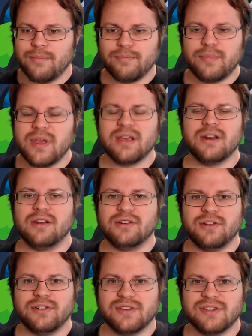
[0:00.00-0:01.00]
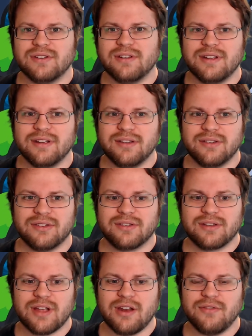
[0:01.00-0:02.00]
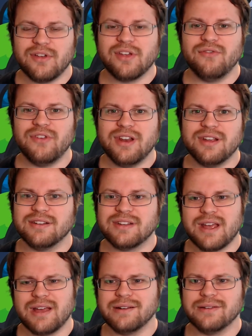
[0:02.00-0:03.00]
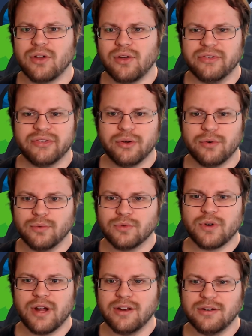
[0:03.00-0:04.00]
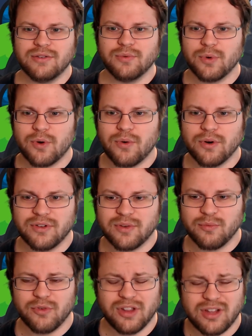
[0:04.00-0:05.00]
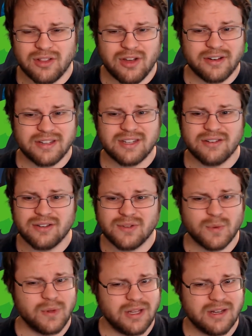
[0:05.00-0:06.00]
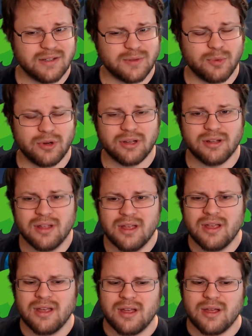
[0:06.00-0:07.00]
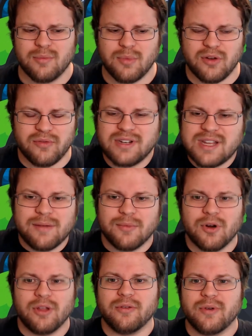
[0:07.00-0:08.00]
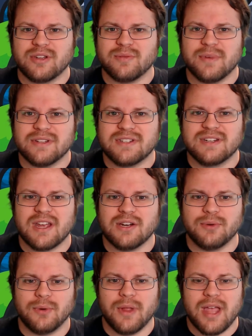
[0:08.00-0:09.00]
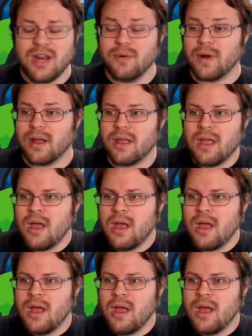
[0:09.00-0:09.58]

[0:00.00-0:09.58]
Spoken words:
being an adult is kind of inconvenient, and also trying to record some really long series really does put a bit of a dampener on the rest of my schedule. Anyway...